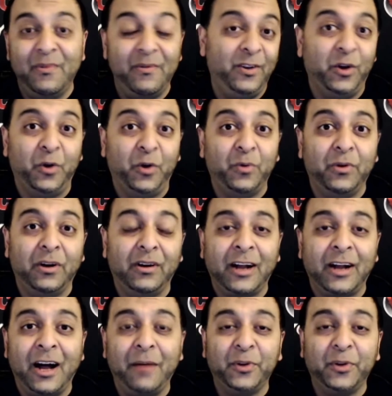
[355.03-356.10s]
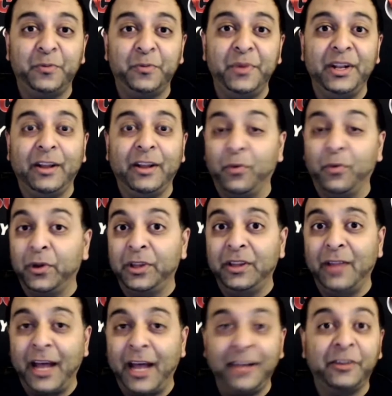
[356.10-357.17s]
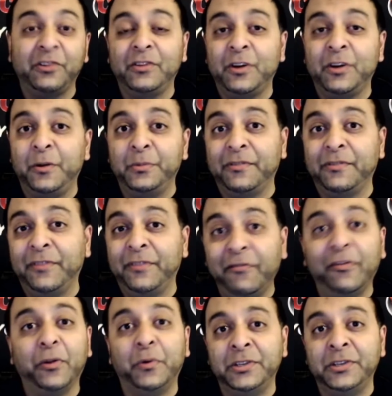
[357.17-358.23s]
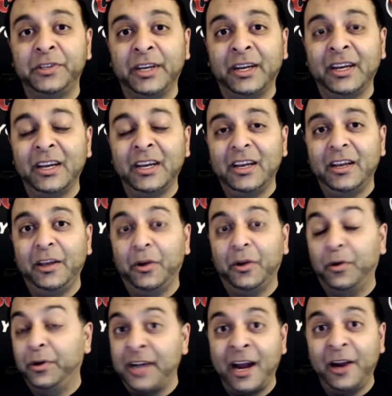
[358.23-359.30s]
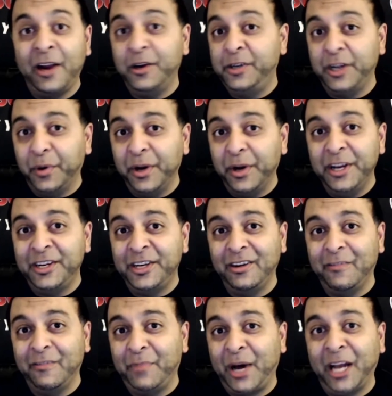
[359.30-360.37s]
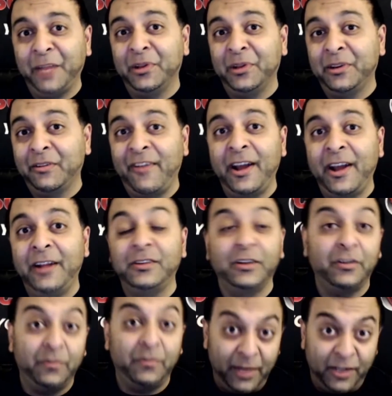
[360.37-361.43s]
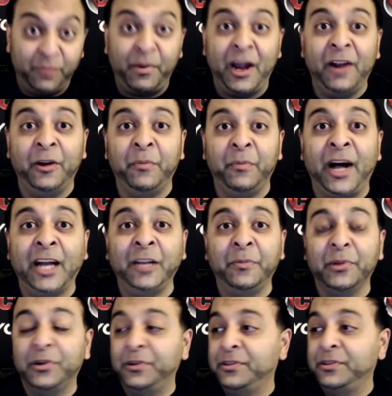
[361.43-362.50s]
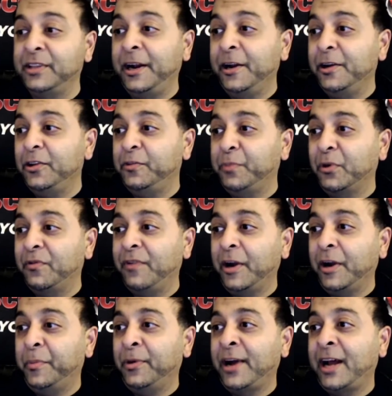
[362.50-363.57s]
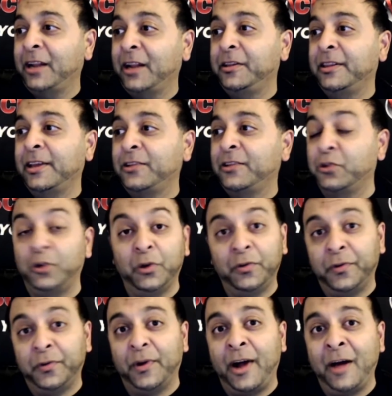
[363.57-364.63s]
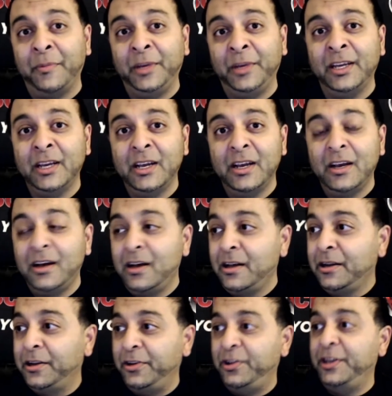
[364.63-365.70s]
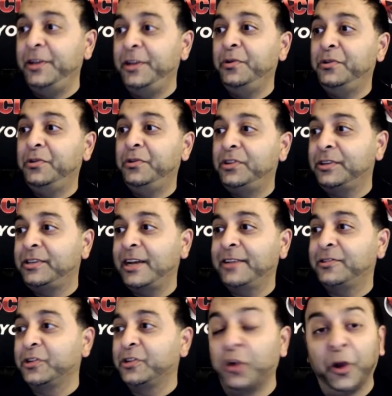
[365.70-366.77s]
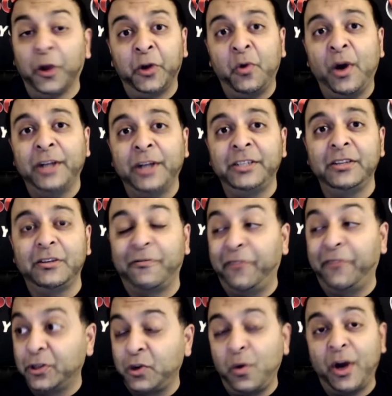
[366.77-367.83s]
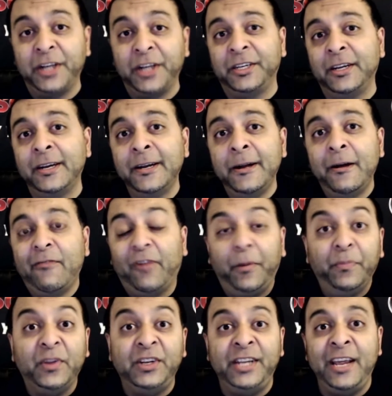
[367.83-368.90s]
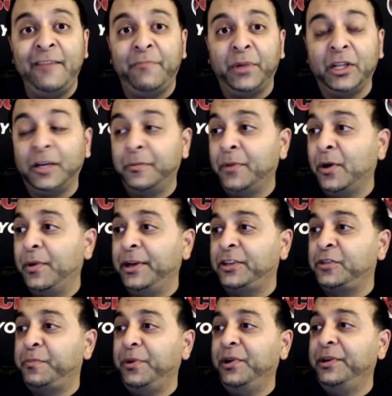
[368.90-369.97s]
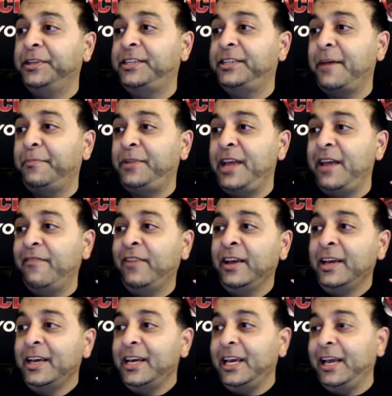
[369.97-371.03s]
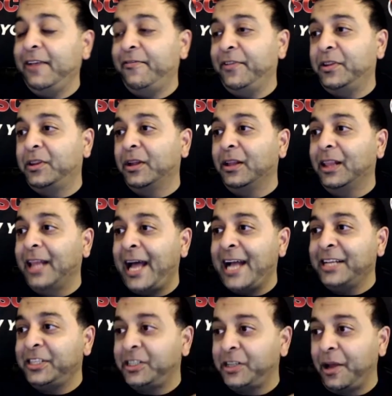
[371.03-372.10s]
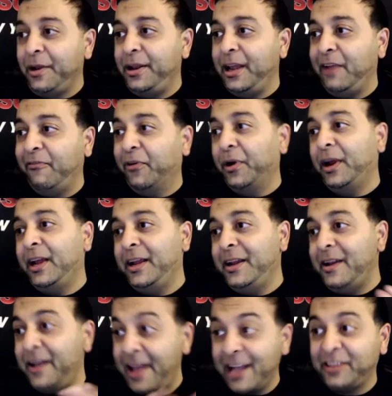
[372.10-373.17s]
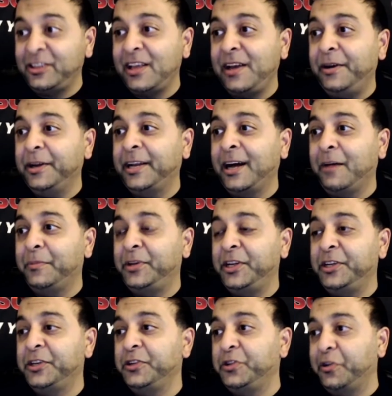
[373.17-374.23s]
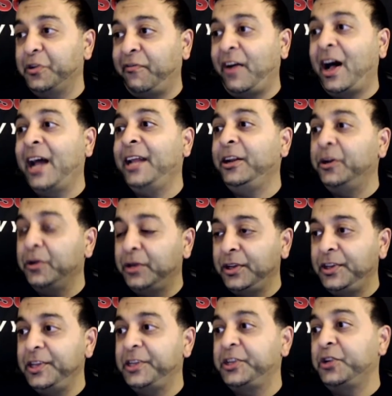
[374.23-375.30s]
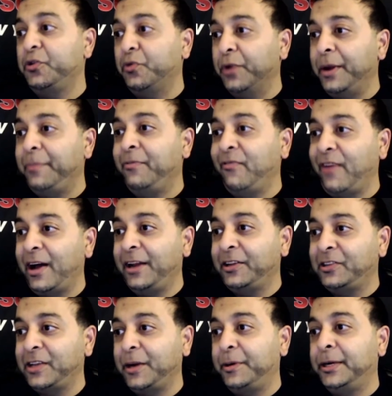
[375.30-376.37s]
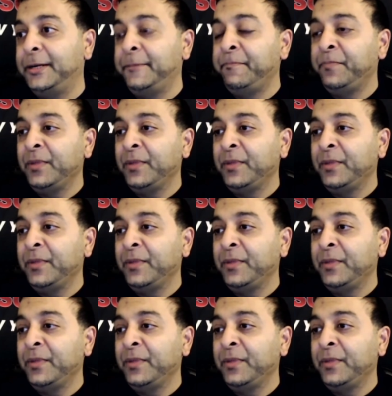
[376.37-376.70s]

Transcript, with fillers: you know, accomplishment and what that does in terms of influencing, you know, an entire generation of bodybuilding fans and aspiring bodybuilders in that area. He spoke very proudly of that. So good for Ramy. Continued success. to the questions. The first question from the Dave Palumbo Experience app. Dave, if the last Sunday for a next Saturday competitions, you're fine, good condition, ripped, fine, etc.,